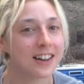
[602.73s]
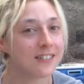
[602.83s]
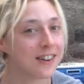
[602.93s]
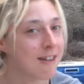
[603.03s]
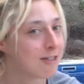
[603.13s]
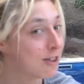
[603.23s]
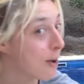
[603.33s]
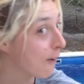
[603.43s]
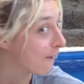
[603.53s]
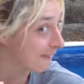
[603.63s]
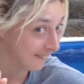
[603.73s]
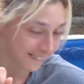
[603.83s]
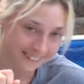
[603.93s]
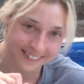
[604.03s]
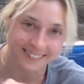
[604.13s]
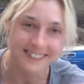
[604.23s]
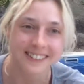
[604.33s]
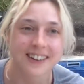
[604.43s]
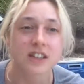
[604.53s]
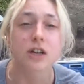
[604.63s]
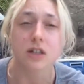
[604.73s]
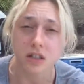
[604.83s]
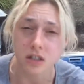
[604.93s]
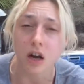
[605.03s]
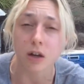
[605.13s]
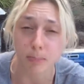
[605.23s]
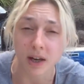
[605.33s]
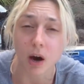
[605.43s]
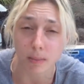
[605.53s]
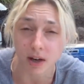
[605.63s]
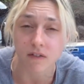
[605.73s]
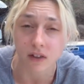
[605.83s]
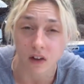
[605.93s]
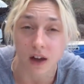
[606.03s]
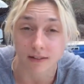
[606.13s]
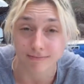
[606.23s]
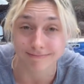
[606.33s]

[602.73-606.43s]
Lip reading: you never know. Chances are you'll be comment of the day.